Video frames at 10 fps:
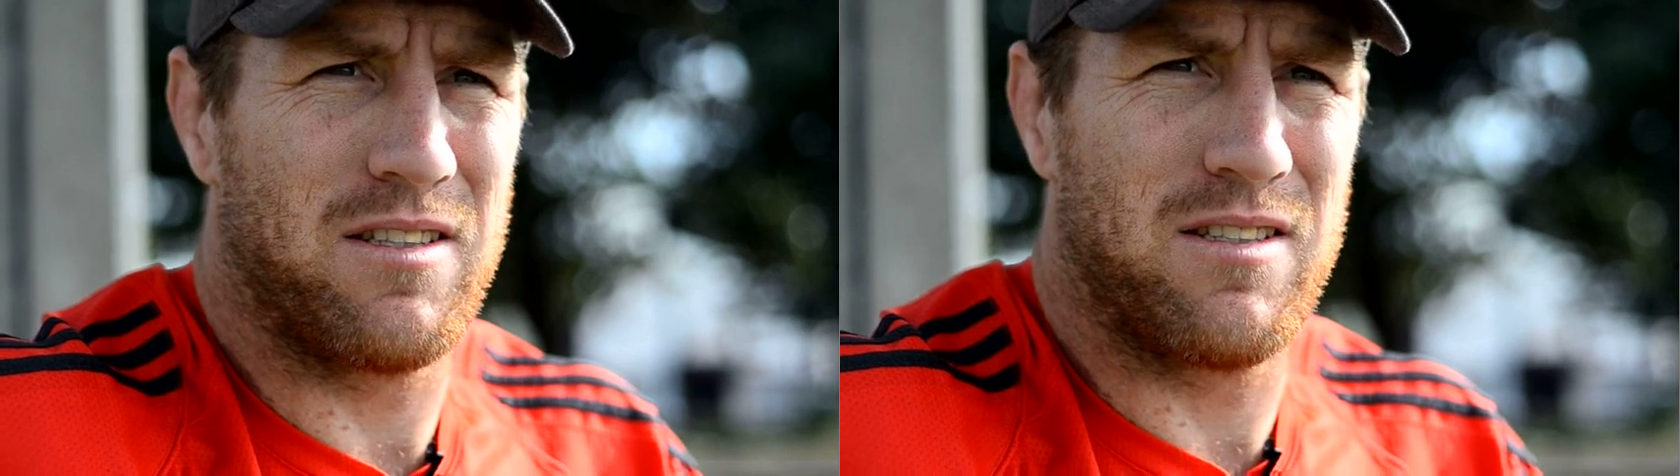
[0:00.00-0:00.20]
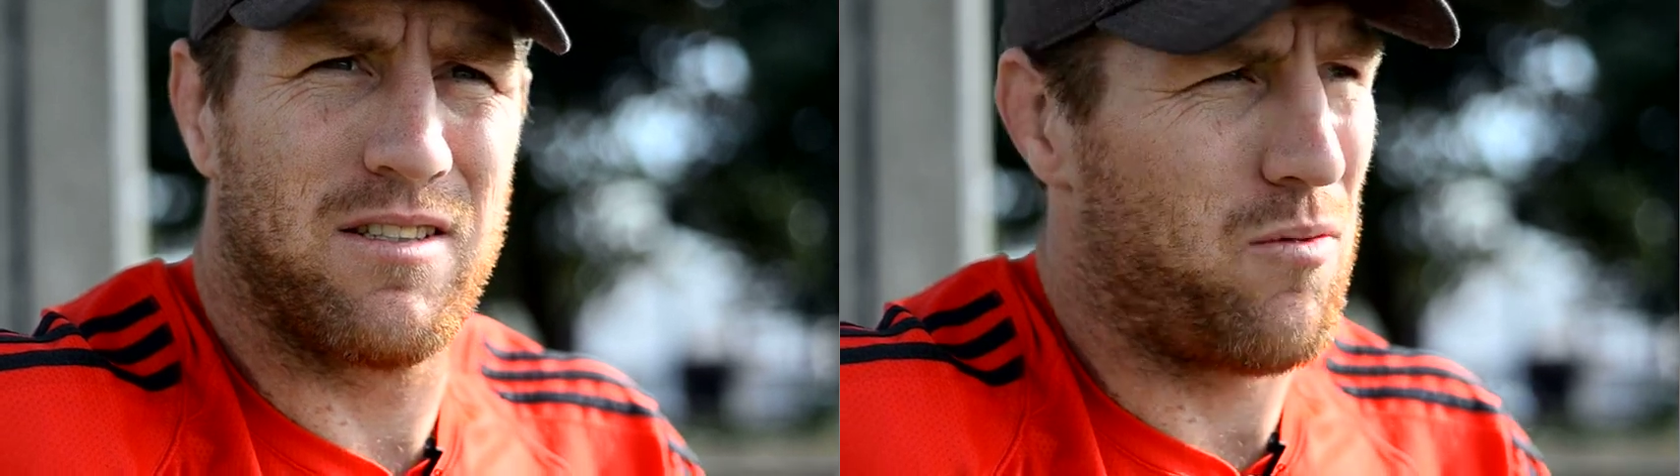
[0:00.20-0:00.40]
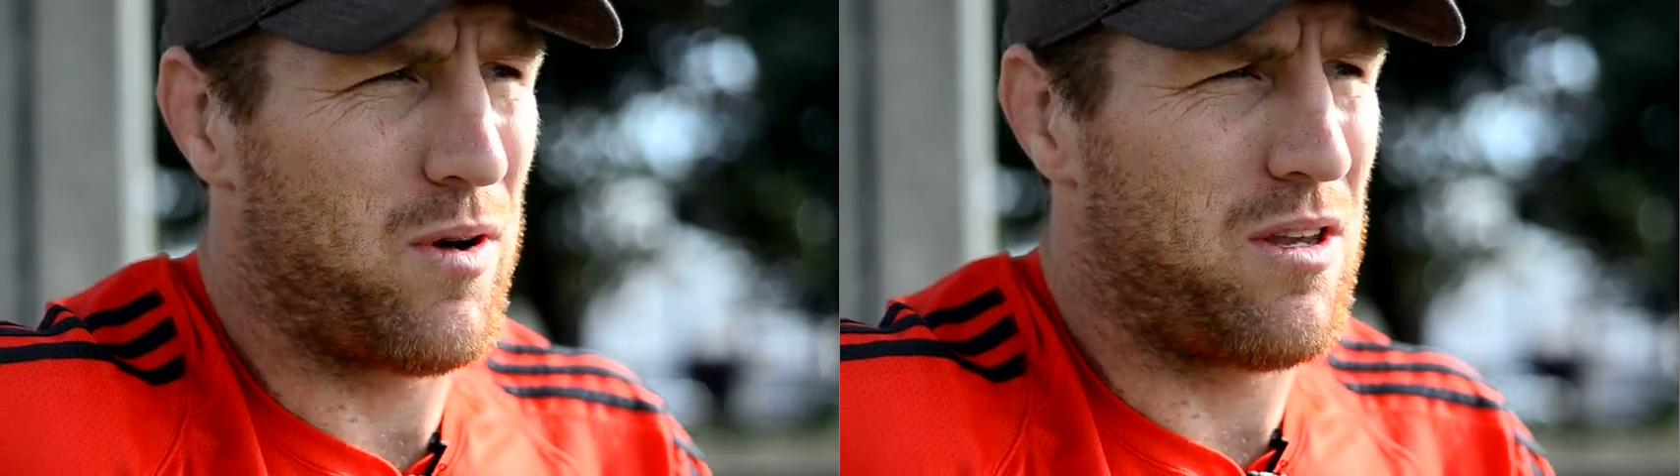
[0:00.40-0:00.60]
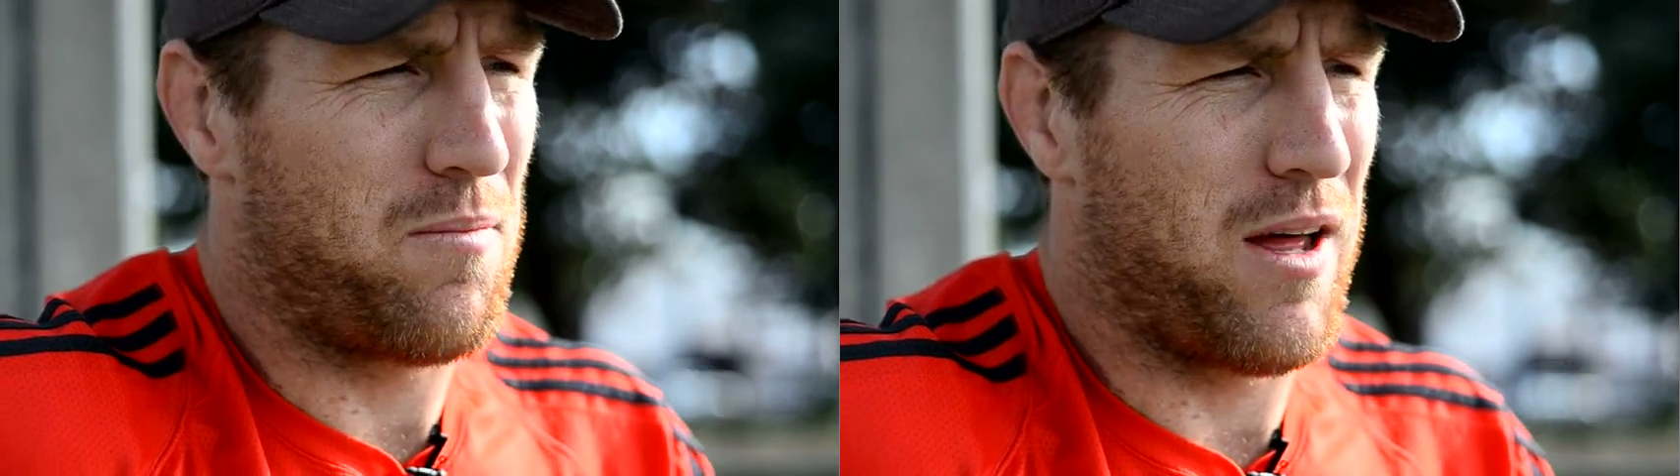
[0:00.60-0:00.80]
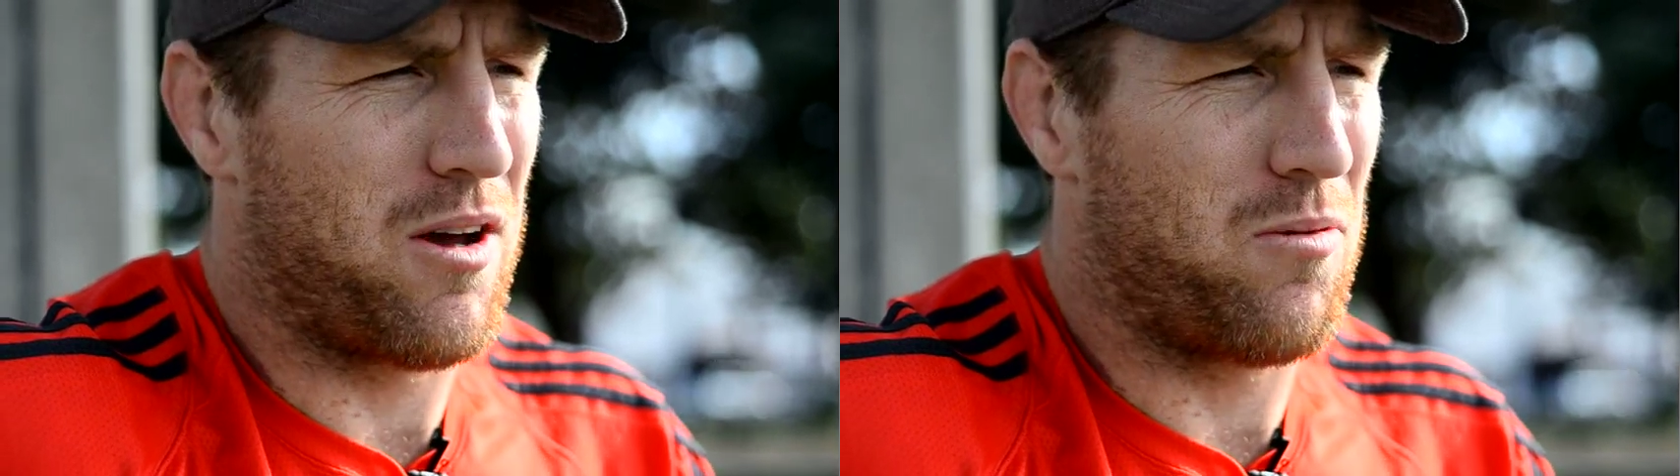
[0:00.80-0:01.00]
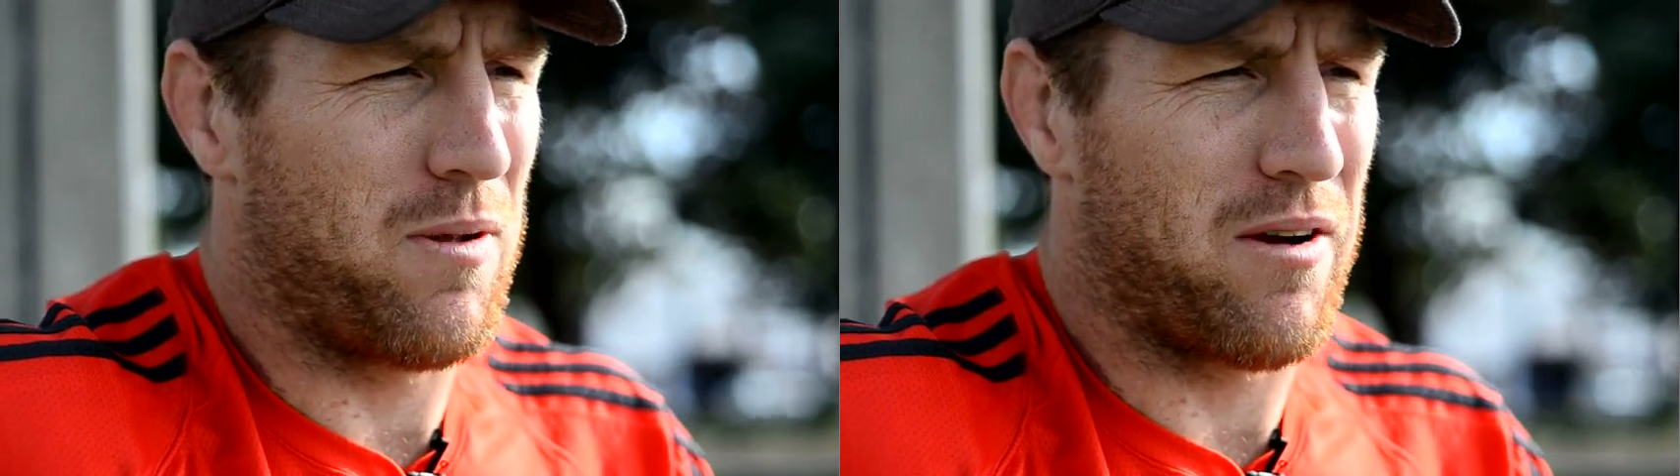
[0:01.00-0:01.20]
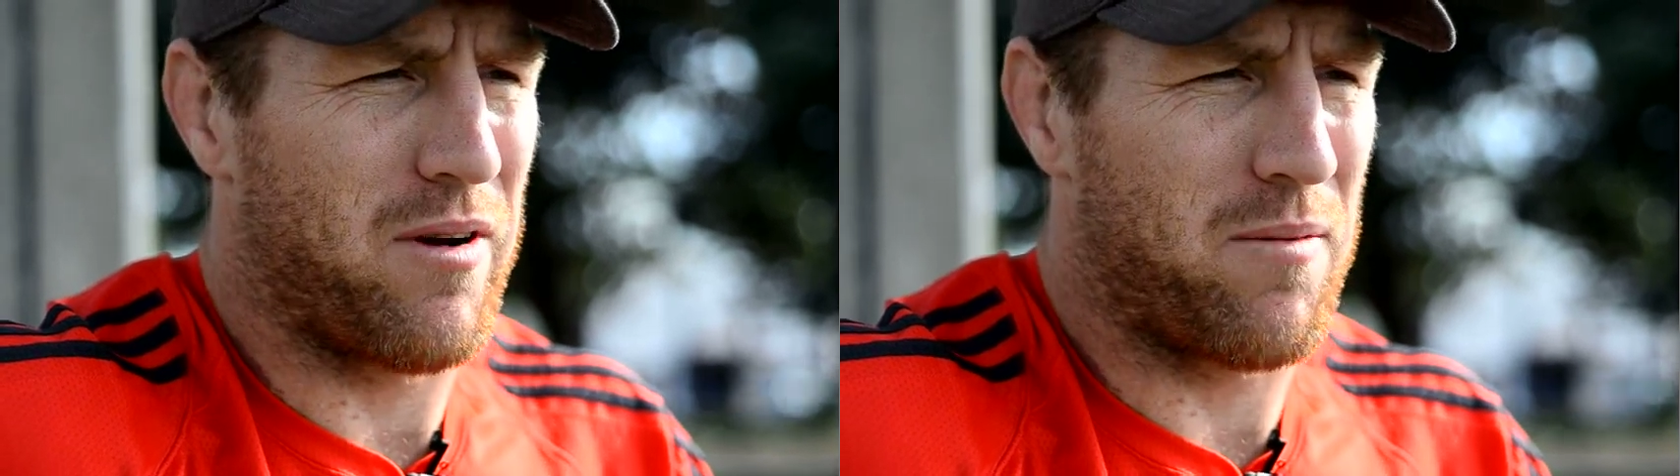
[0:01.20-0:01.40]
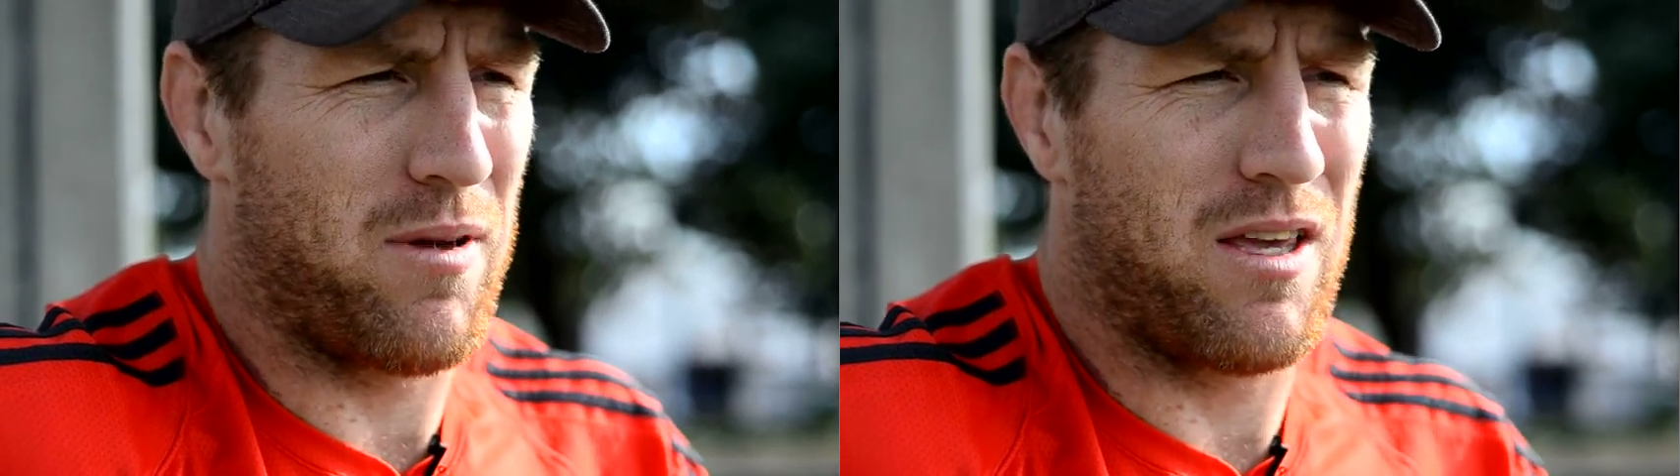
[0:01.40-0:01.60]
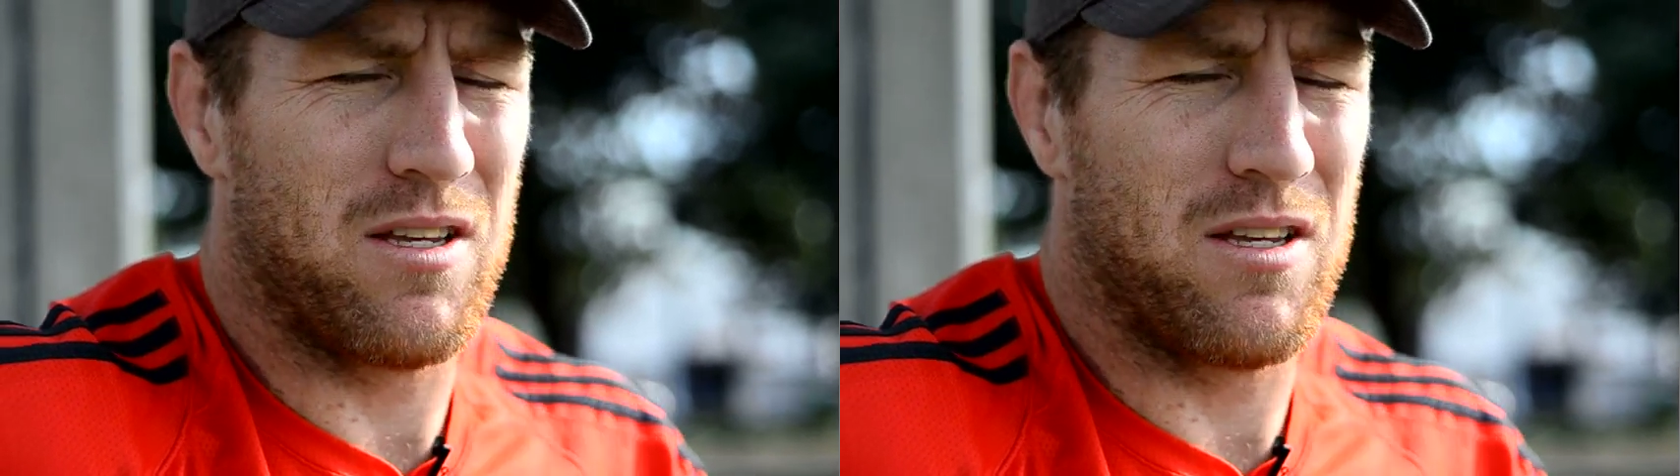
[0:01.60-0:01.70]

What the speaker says: And when you play All Black rugby,